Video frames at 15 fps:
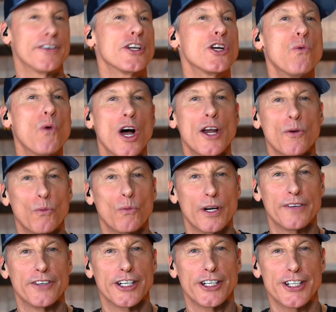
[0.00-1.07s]
you want,
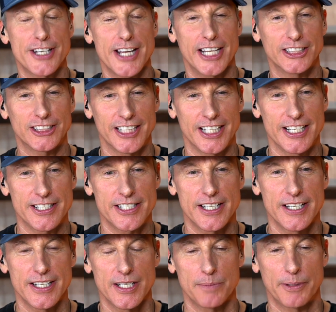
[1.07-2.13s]
whatever your intention is.
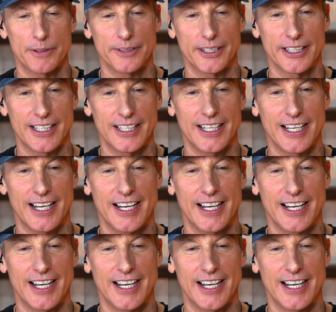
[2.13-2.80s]
But really,